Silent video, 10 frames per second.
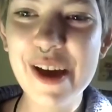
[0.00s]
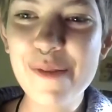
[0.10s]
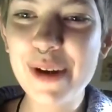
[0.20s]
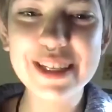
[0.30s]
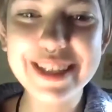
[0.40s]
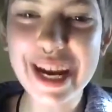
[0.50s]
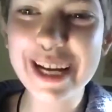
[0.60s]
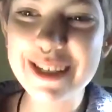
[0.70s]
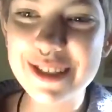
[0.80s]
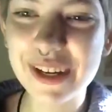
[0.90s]
But instead I
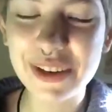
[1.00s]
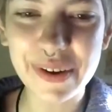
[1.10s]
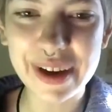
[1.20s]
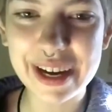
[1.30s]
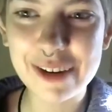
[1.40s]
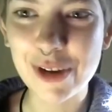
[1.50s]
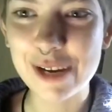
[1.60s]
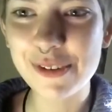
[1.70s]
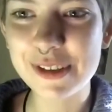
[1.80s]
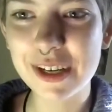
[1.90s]
just ignore it and
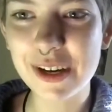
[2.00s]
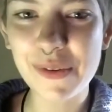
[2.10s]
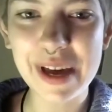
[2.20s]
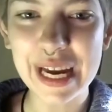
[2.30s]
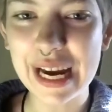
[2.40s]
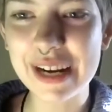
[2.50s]
wait for it to go away and I